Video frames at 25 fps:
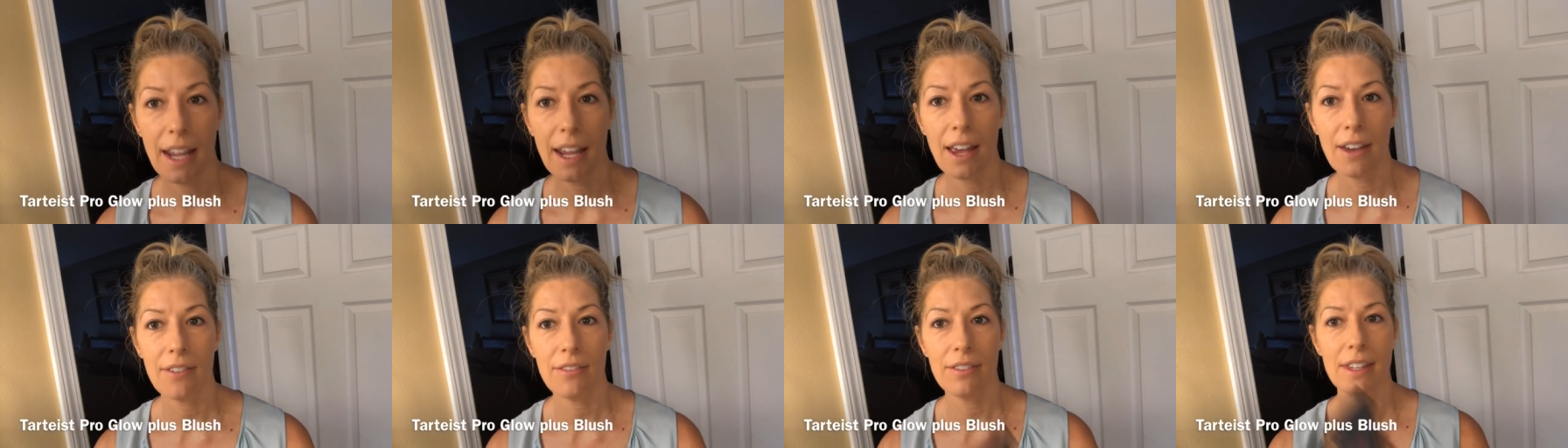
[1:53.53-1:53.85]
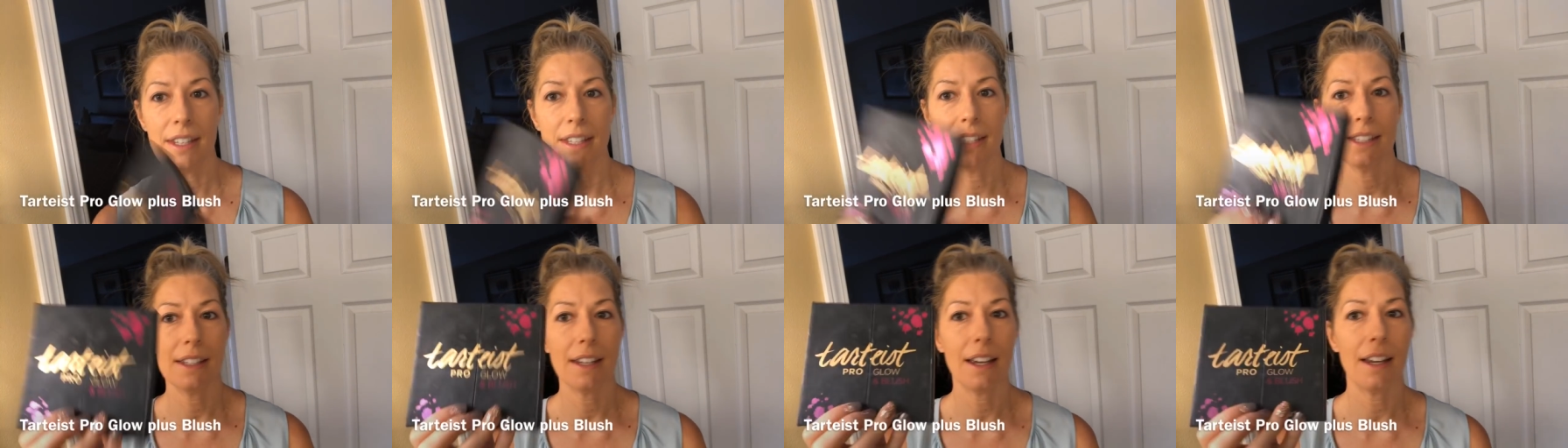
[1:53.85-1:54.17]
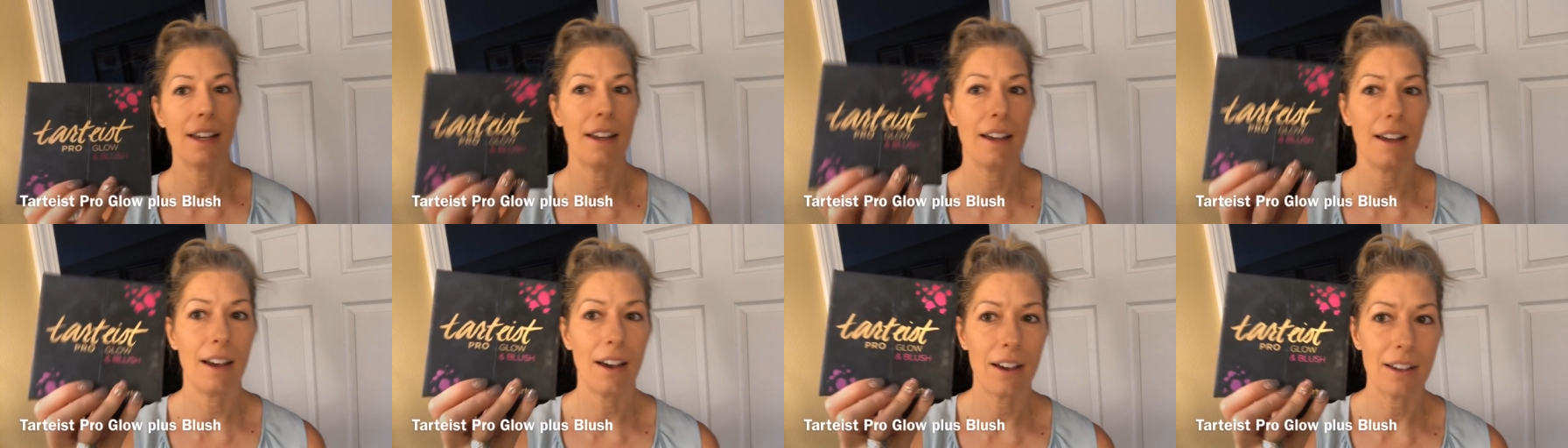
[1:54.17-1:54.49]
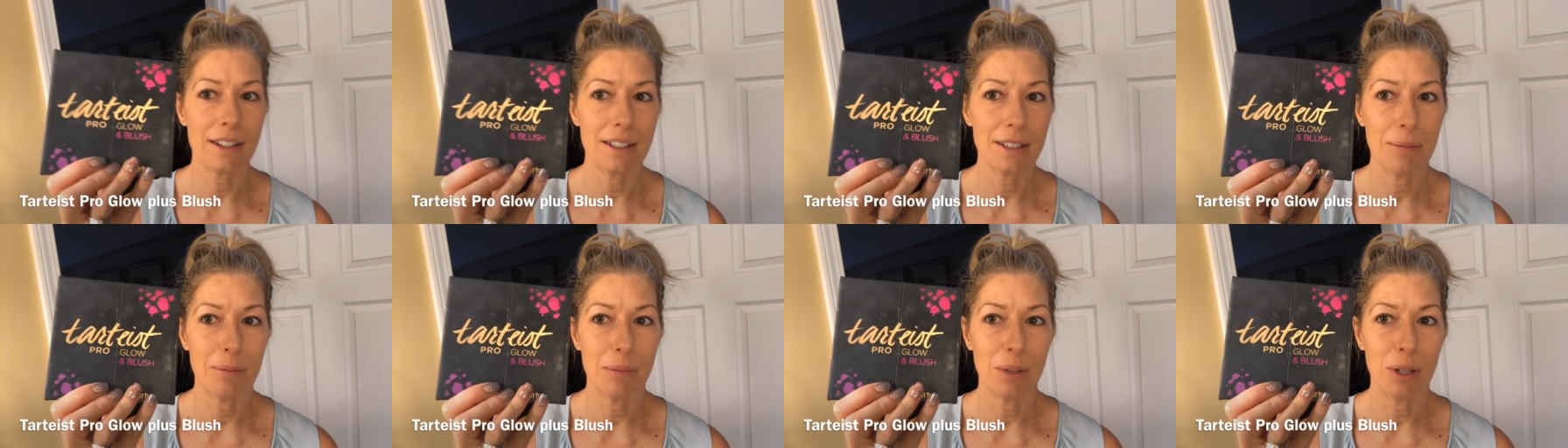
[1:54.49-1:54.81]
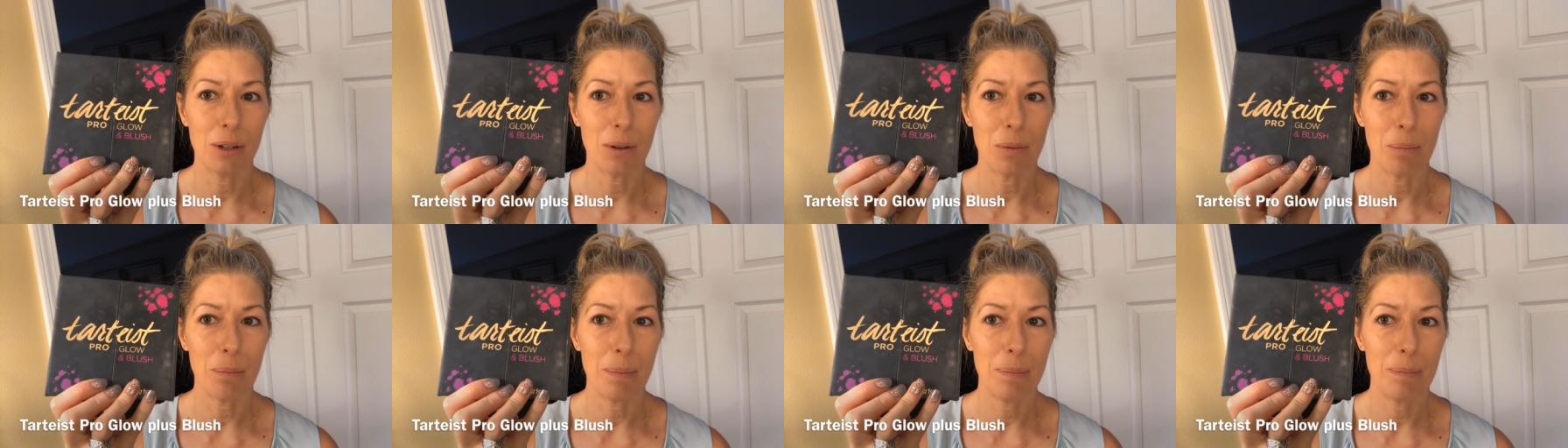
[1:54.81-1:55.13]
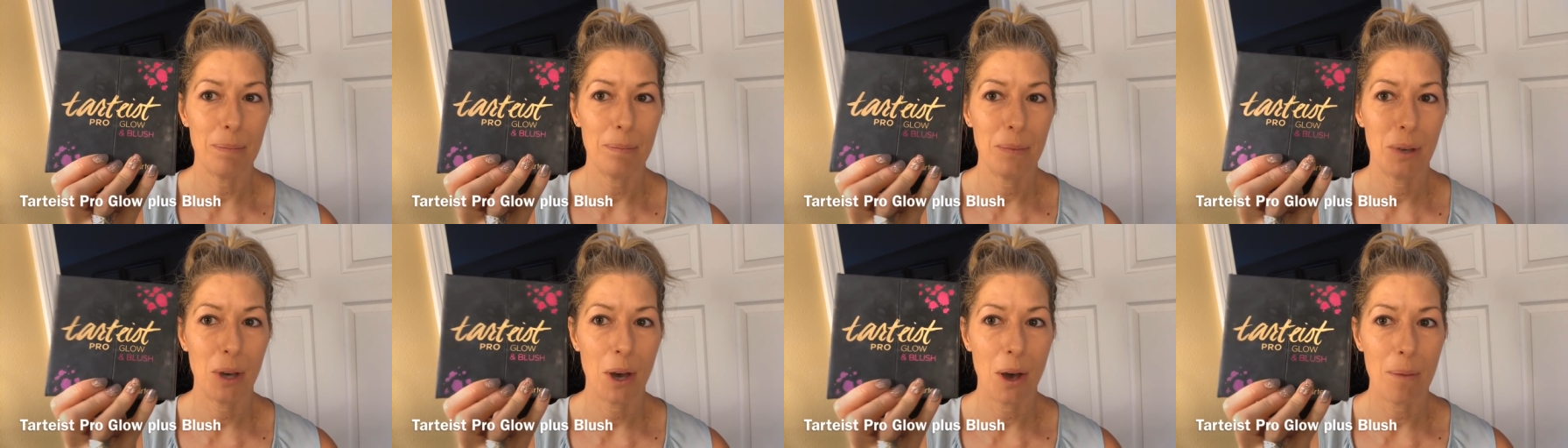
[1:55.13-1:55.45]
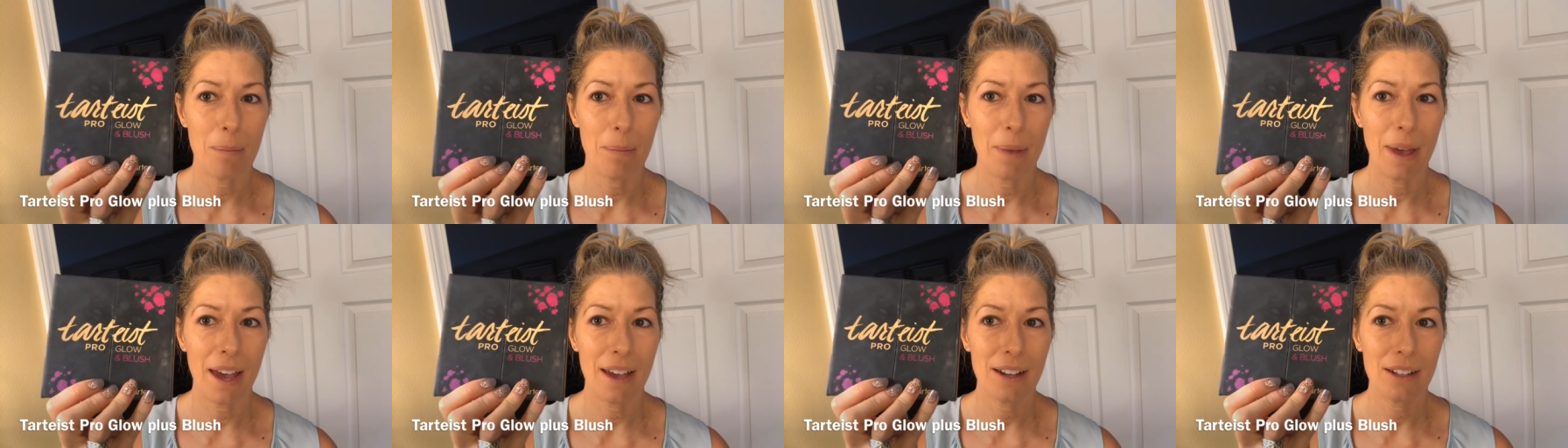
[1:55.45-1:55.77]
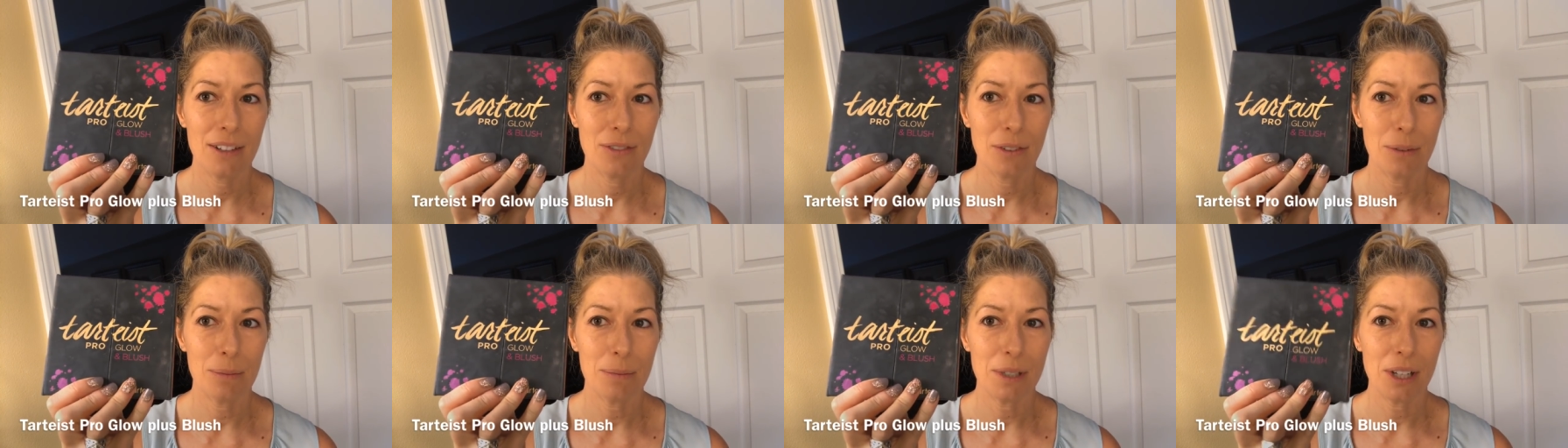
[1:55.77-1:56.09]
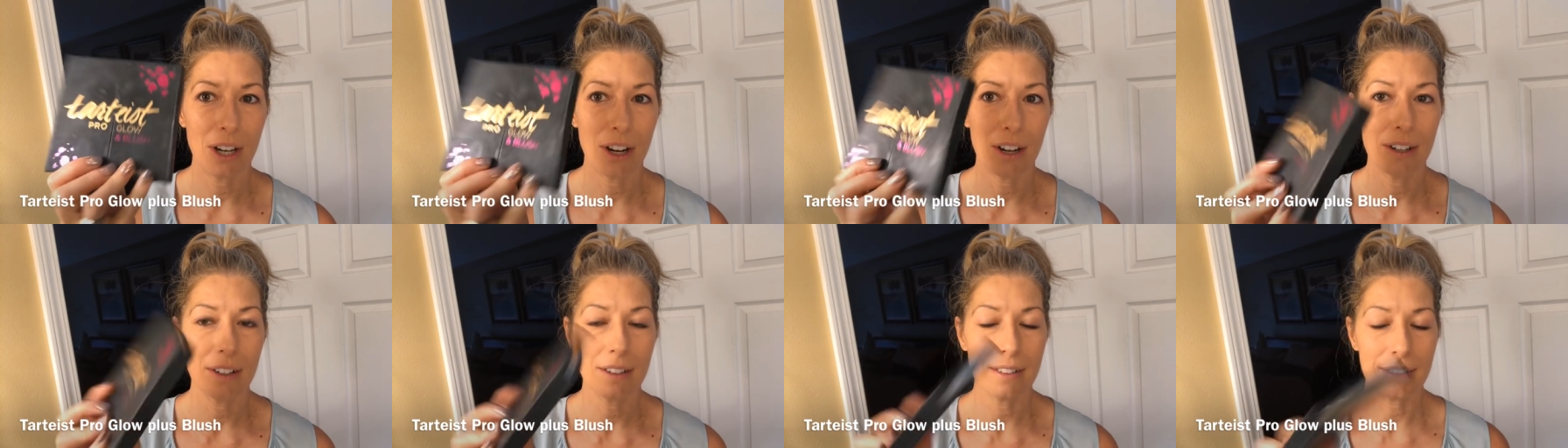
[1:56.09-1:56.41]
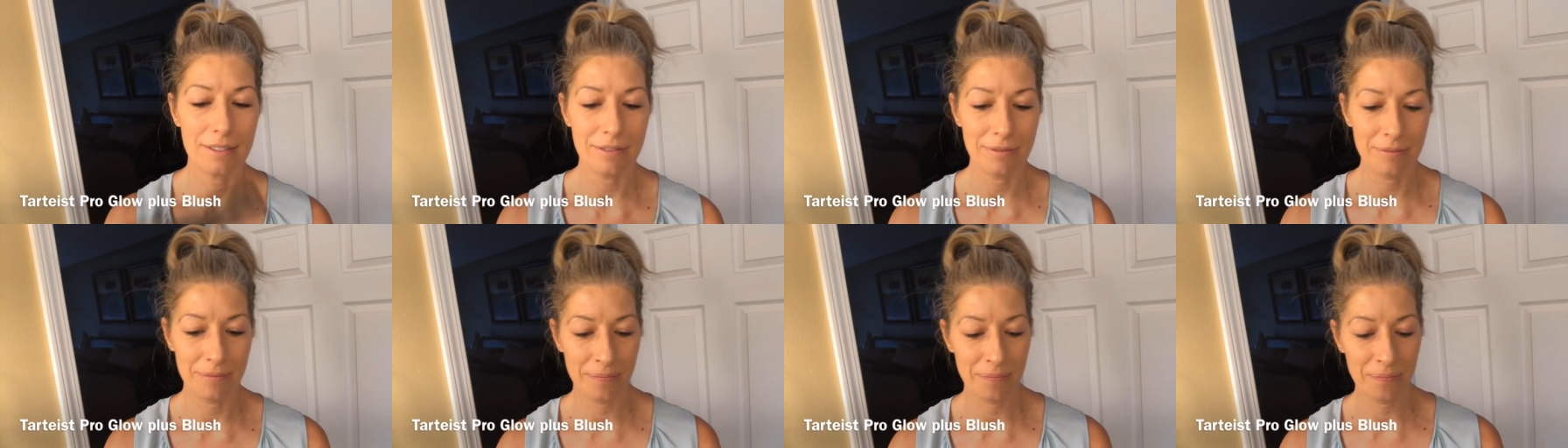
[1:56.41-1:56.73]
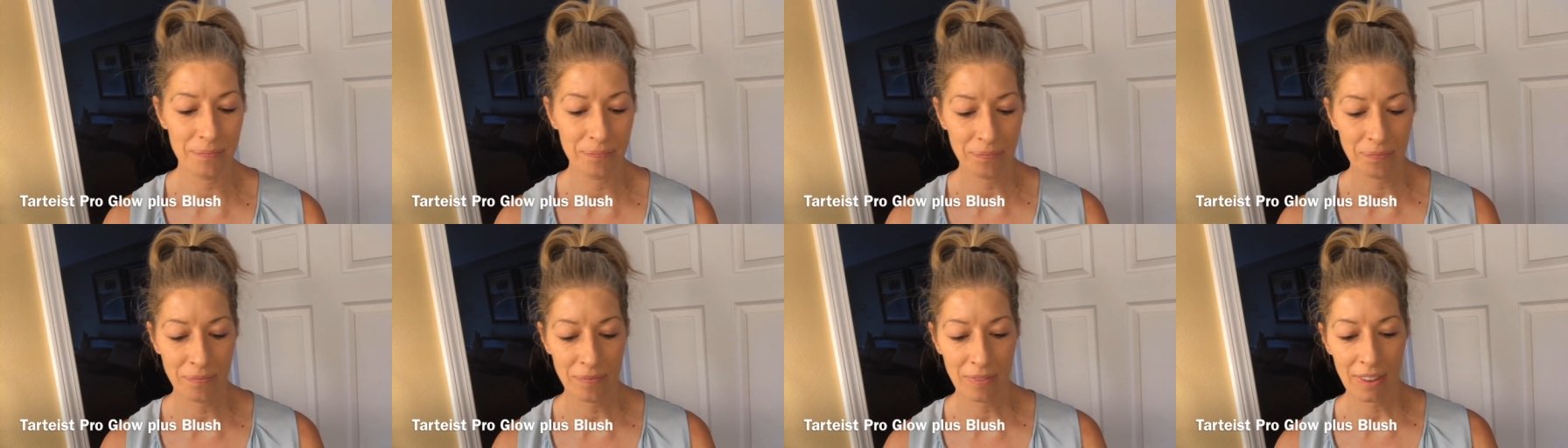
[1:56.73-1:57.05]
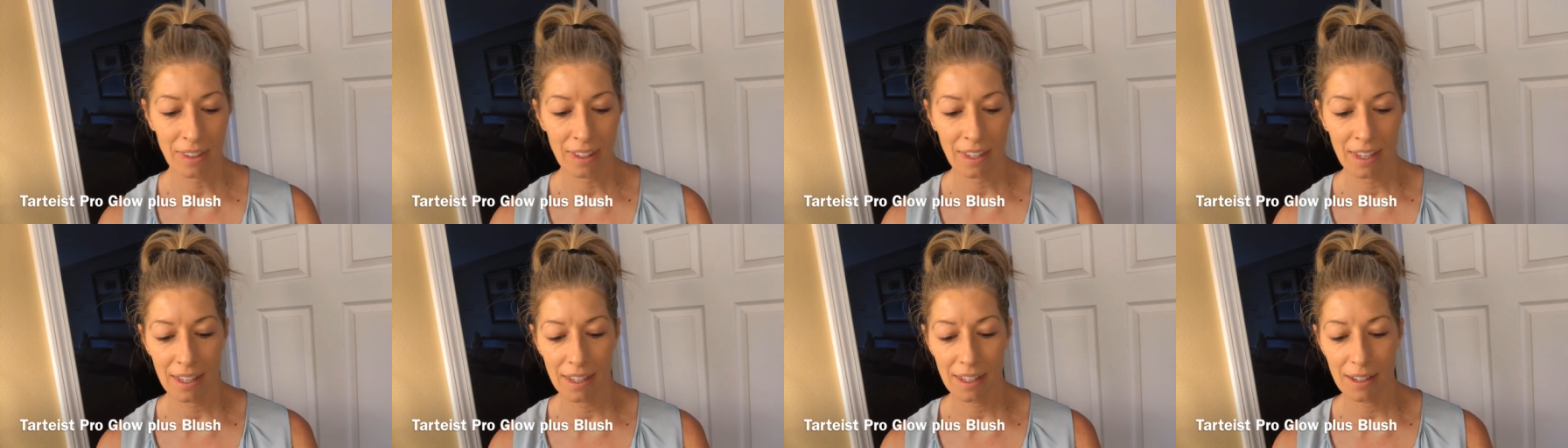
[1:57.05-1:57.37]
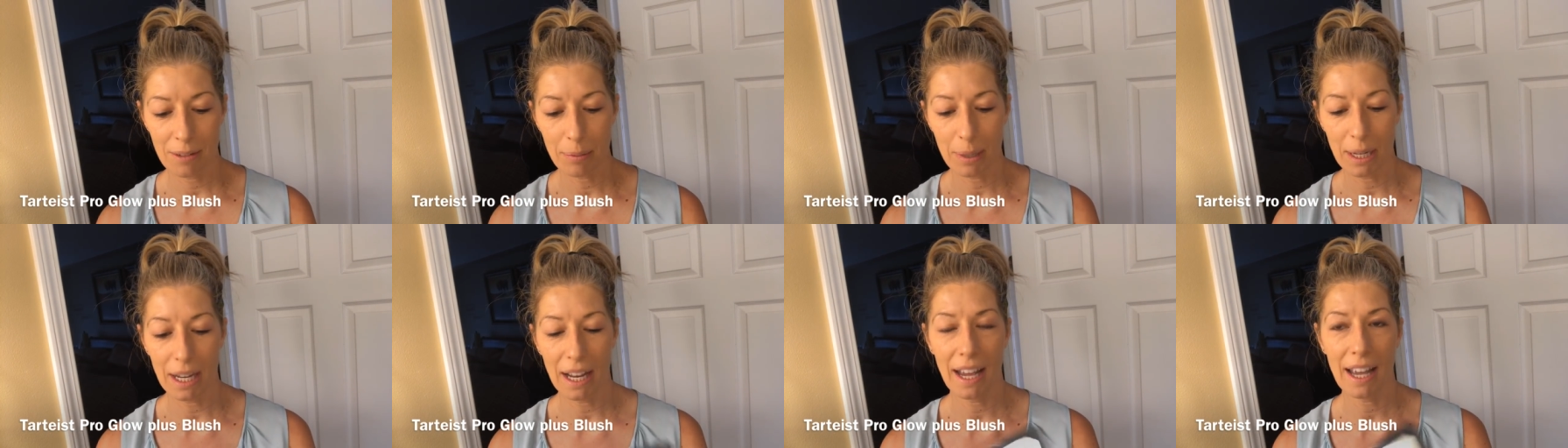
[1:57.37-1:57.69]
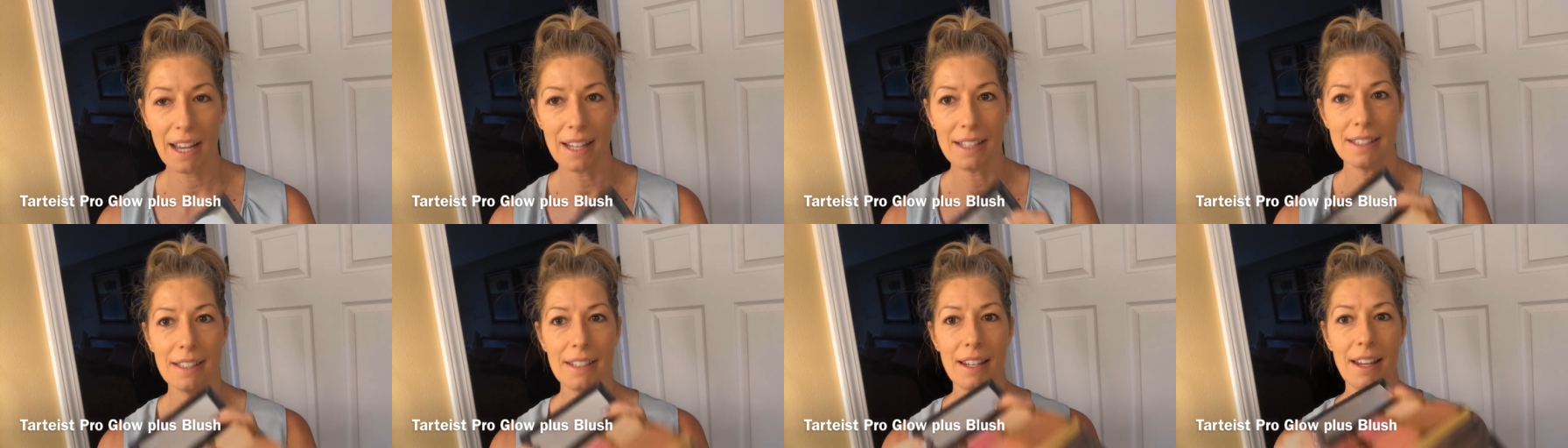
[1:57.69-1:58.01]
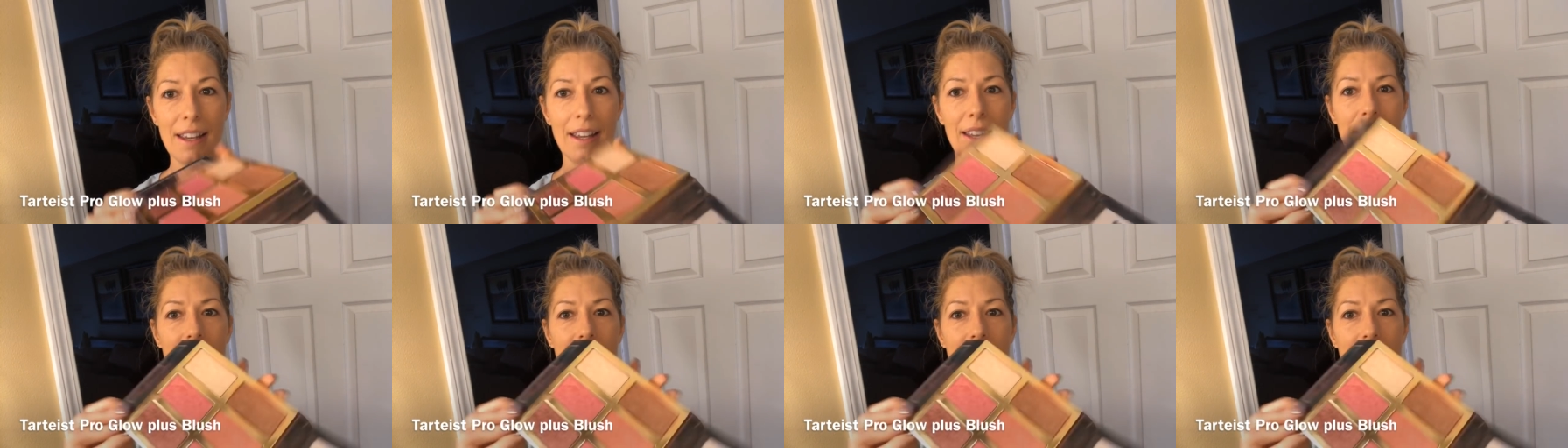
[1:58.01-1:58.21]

I have this awesome little compact from Tarte, but it has